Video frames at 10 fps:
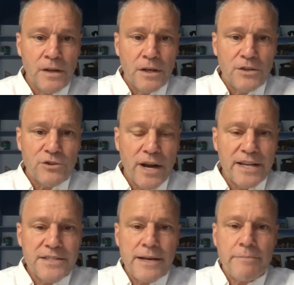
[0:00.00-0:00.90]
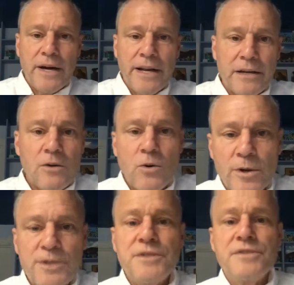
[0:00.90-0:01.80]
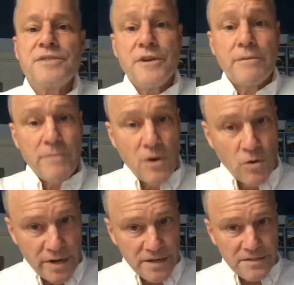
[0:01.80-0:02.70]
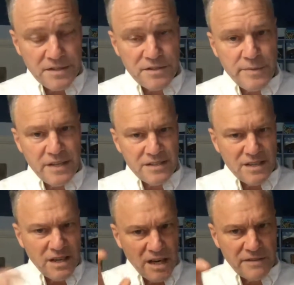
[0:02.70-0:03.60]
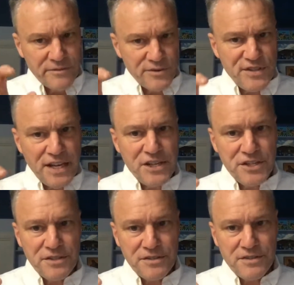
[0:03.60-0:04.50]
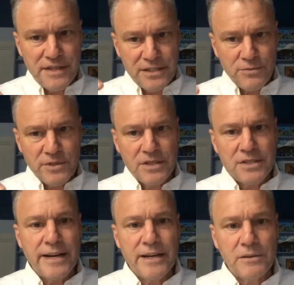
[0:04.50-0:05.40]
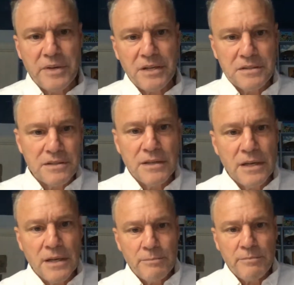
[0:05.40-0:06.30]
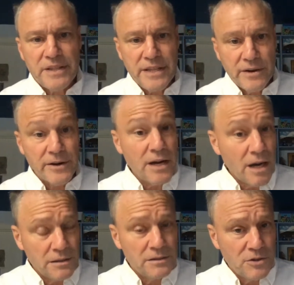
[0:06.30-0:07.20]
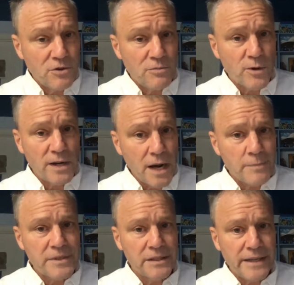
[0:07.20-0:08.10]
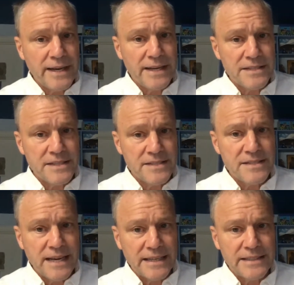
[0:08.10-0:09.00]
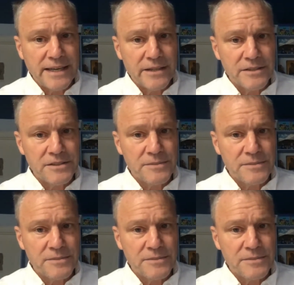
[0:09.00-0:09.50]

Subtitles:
Try as they might, Horace's Sermones, this means conversations, that's what the title means, but they are known more commonly as his satires.